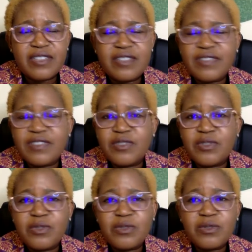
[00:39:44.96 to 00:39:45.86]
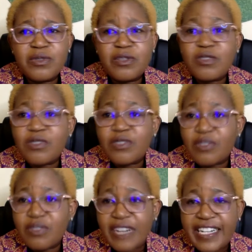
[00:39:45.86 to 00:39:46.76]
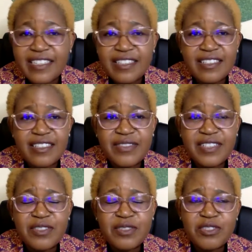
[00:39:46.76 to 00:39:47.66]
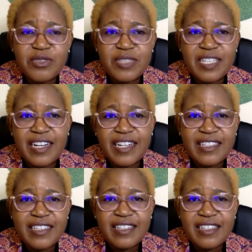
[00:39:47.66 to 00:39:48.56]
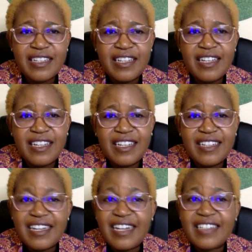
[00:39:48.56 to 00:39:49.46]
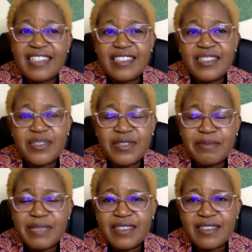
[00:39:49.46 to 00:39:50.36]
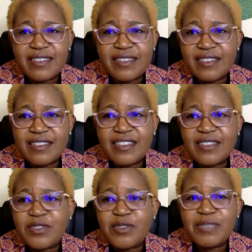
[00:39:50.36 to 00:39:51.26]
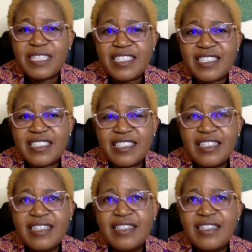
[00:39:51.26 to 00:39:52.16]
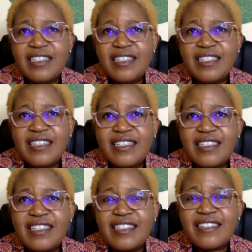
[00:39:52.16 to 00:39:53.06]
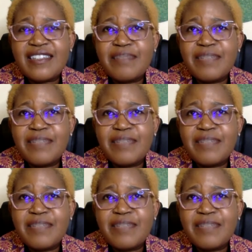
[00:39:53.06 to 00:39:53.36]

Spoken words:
even go hiking if you're not doing hiking. And hiking is so amazing. There's so much that is amazing.